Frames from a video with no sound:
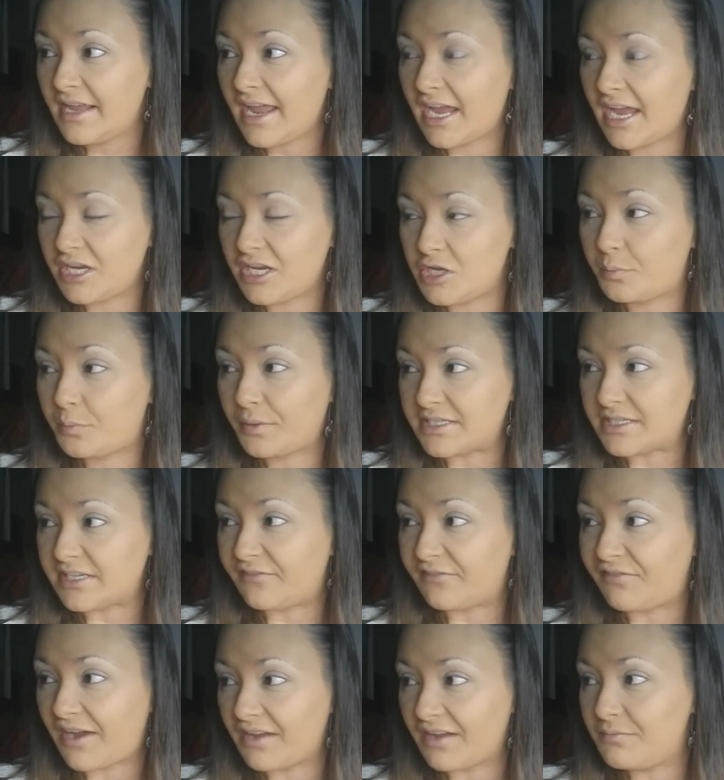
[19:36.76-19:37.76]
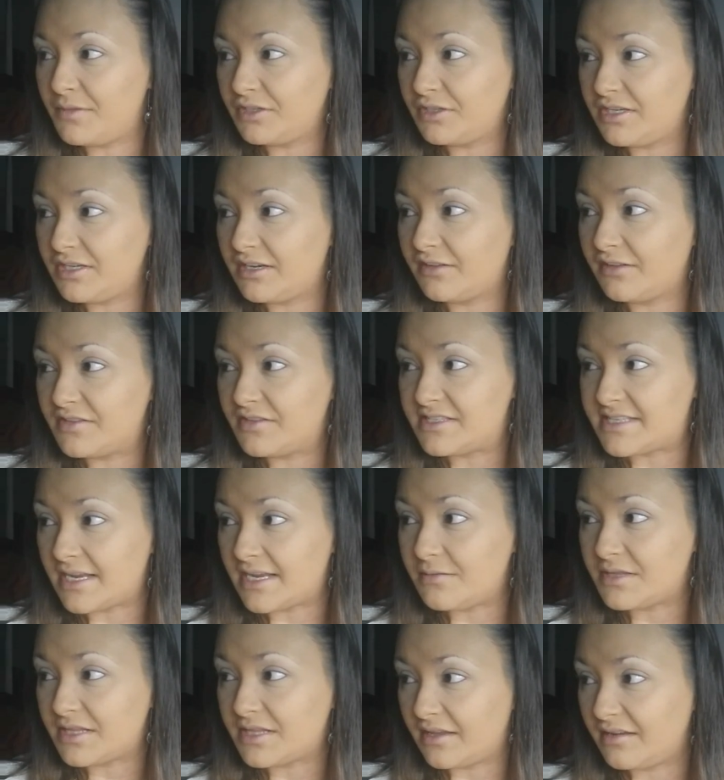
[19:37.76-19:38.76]
and you printed 5 million of the
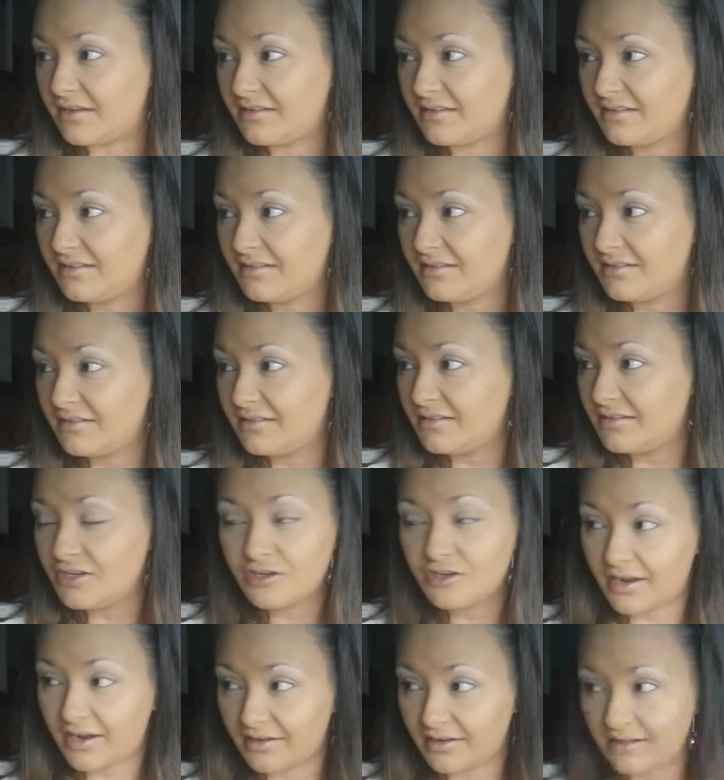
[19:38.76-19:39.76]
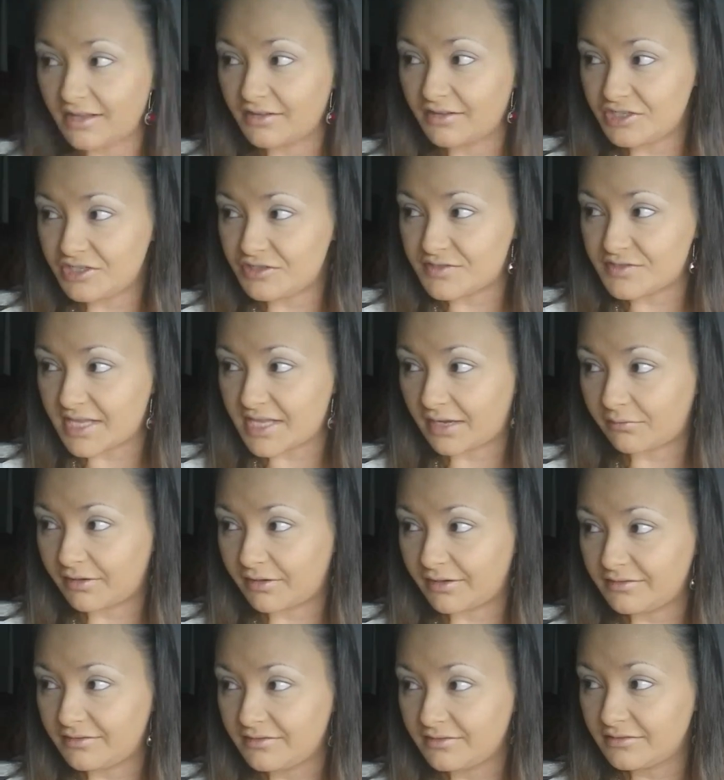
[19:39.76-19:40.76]
same thing. You're not allowed to use that
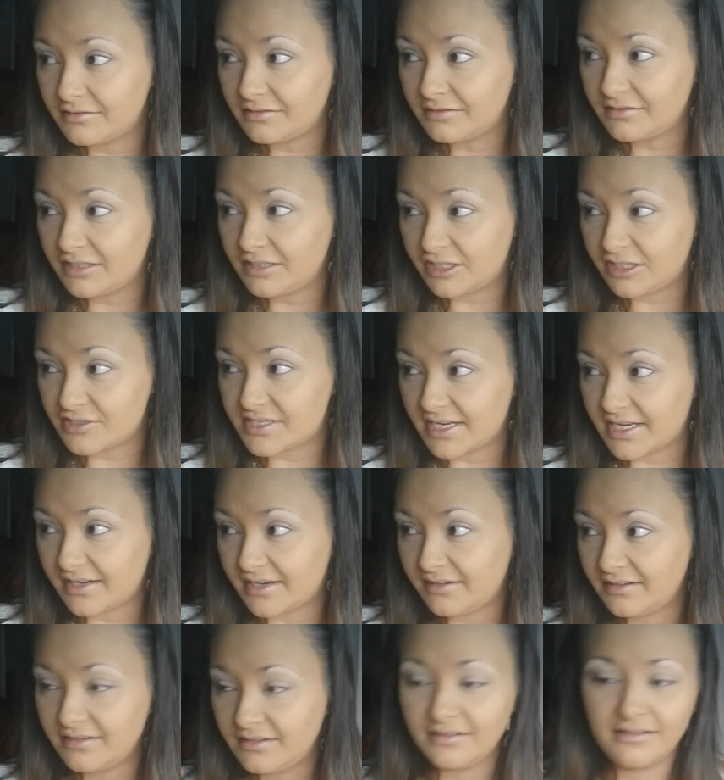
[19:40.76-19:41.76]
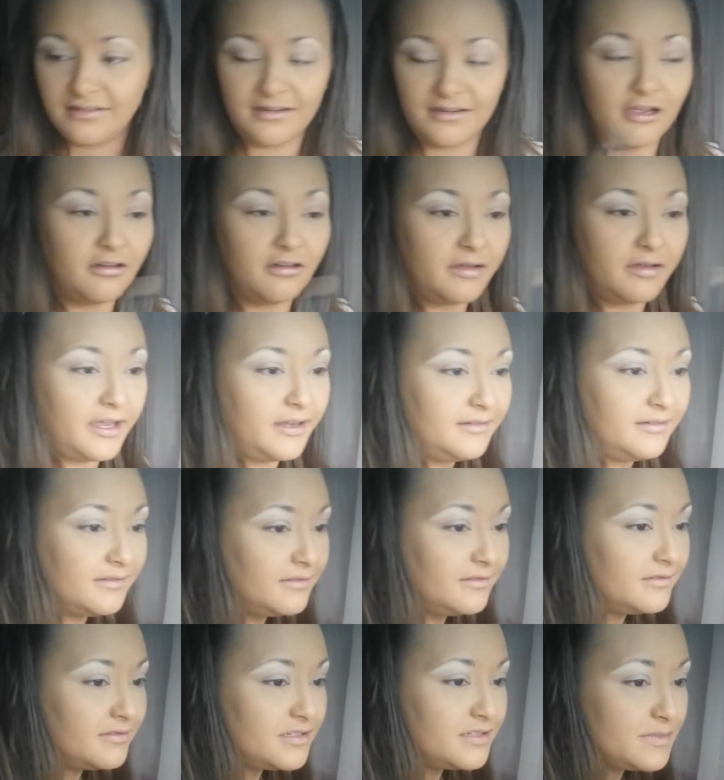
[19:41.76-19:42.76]
one. You understand? Okay.
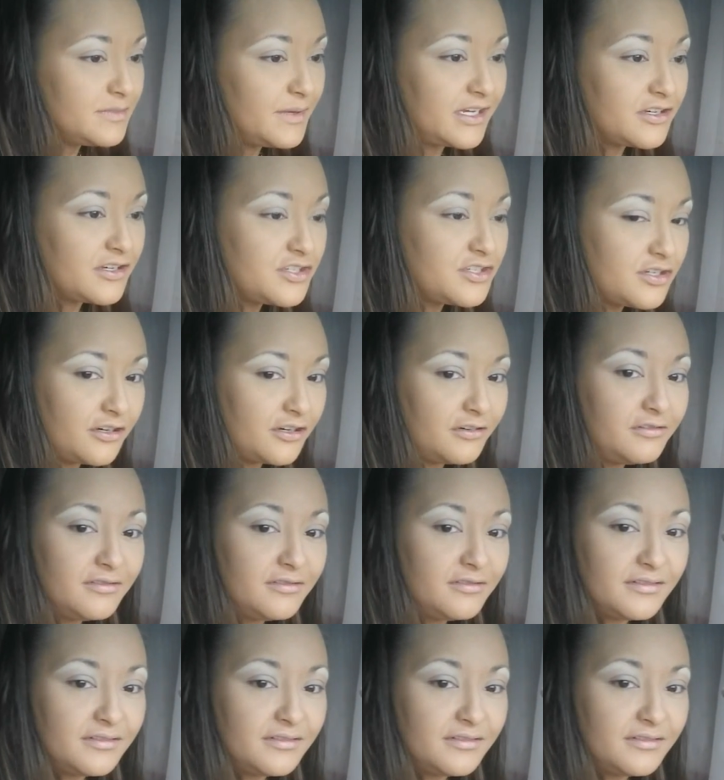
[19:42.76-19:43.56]
Just making sure.